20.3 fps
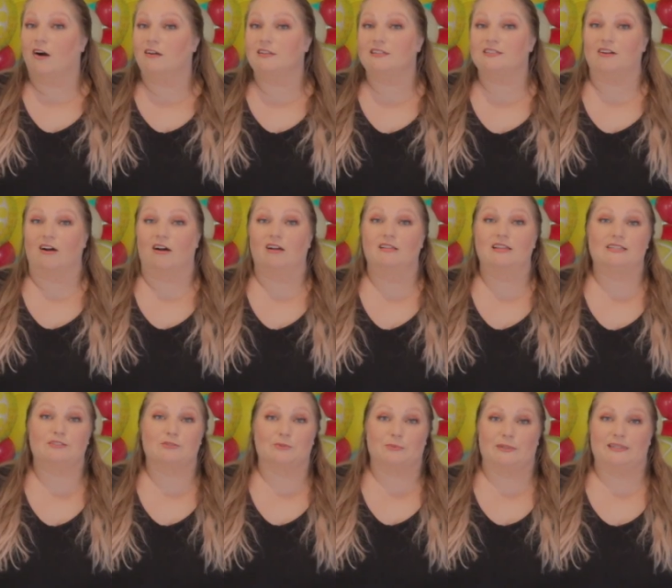All in all,
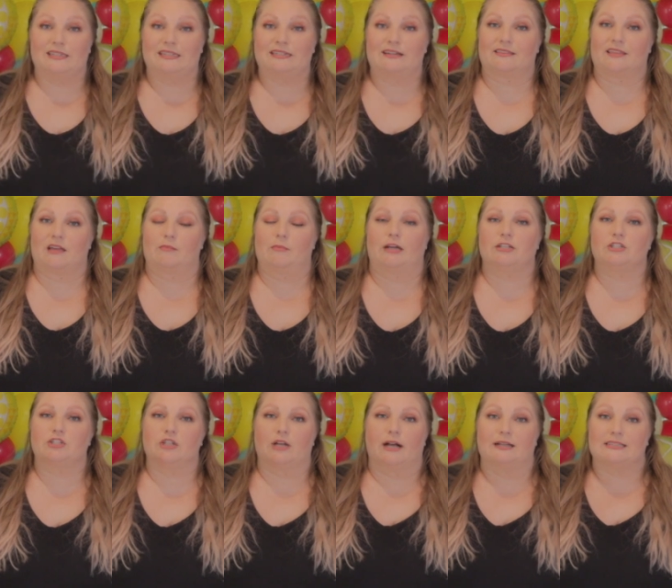it's really not that
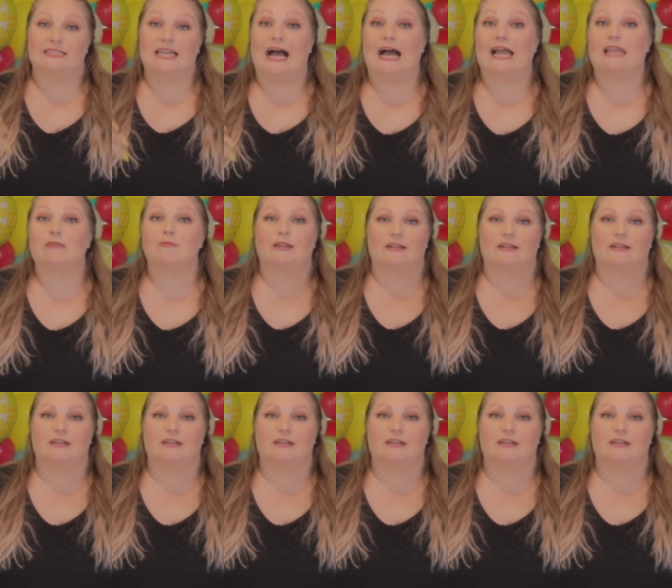much time